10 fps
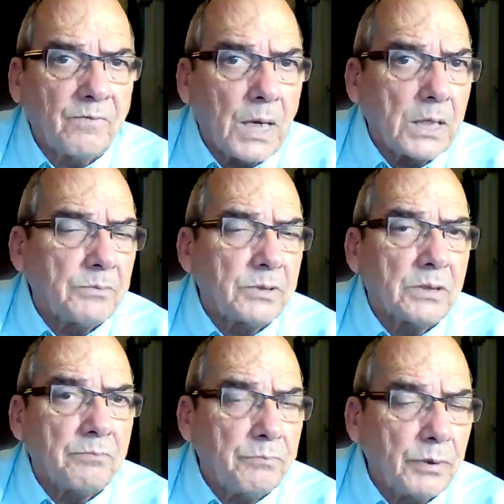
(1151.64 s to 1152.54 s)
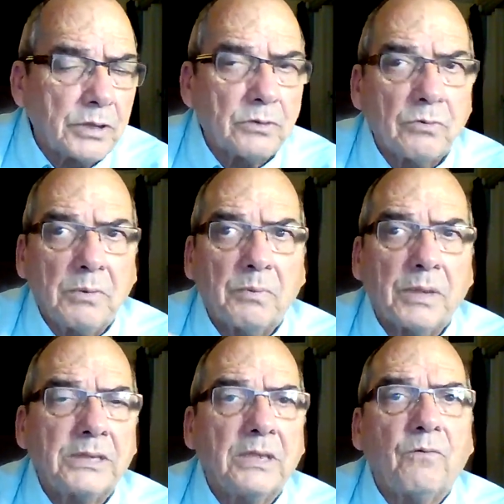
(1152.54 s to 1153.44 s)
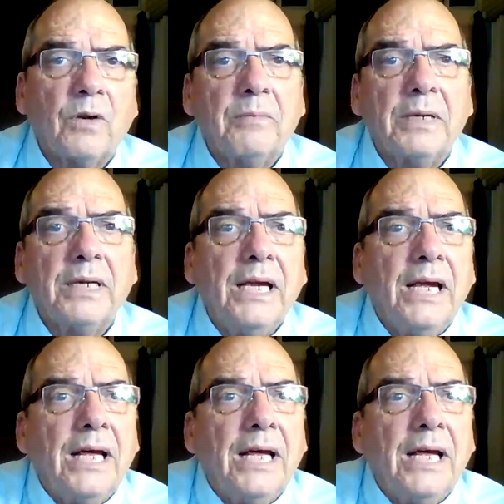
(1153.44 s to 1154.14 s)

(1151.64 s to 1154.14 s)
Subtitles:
volumes of books would be placed in front of me.